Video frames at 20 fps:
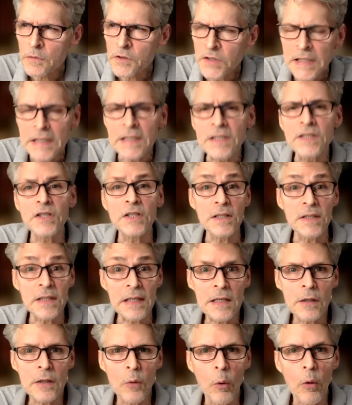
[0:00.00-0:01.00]

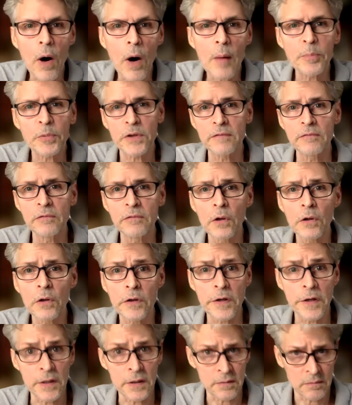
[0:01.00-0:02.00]
TGT cooperative
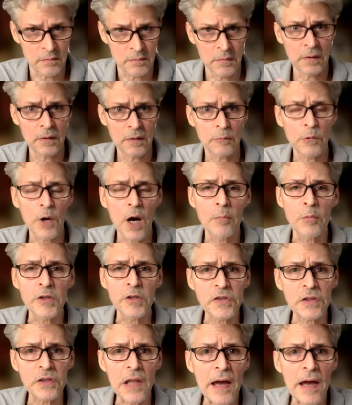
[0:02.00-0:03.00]
learning,
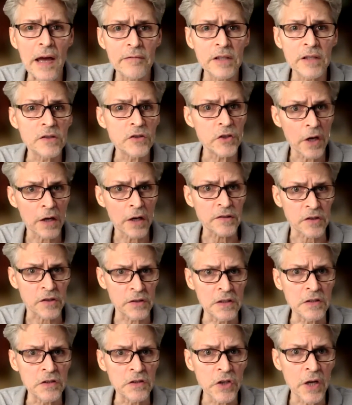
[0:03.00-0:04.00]
Robert Slavin,
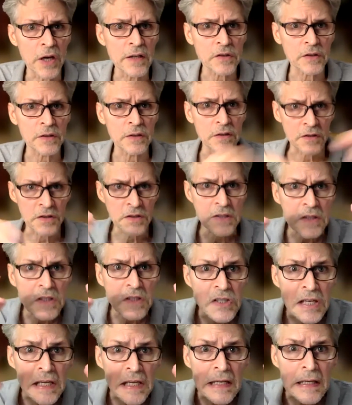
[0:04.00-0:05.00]
Johnson & Johnson,
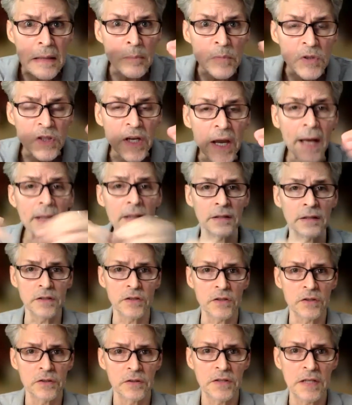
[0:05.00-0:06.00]
team
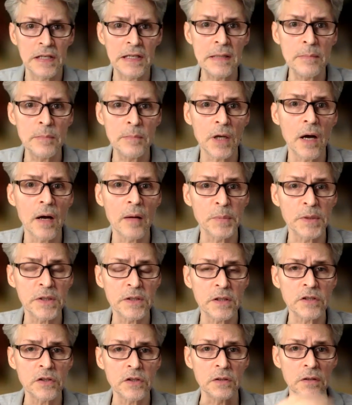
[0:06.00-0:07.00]
challenge, team
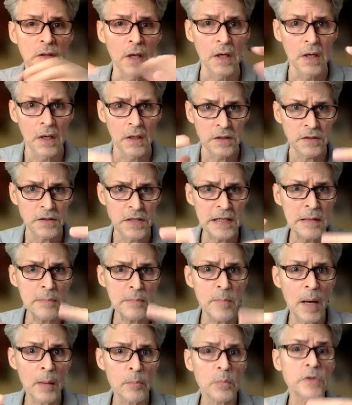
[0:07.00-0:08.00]
competition, team
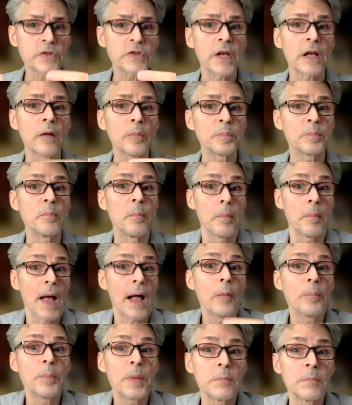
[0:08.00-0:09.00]
members
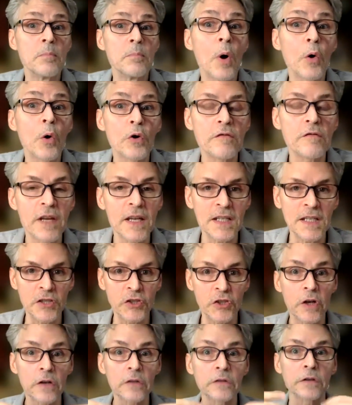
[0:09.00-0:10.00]
helping motivate
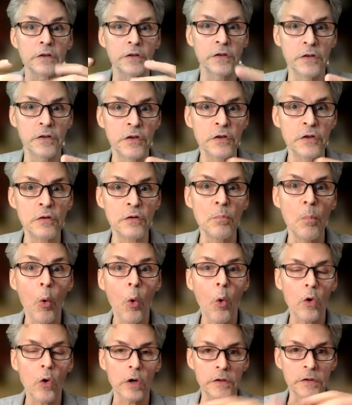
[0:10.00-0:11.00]
each other to do
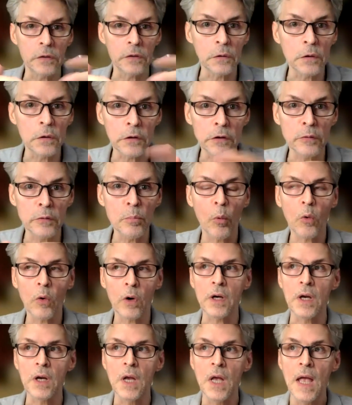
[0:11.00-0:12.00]
more, to learn
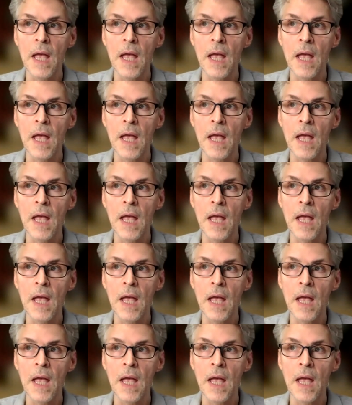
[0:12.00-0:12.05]
more.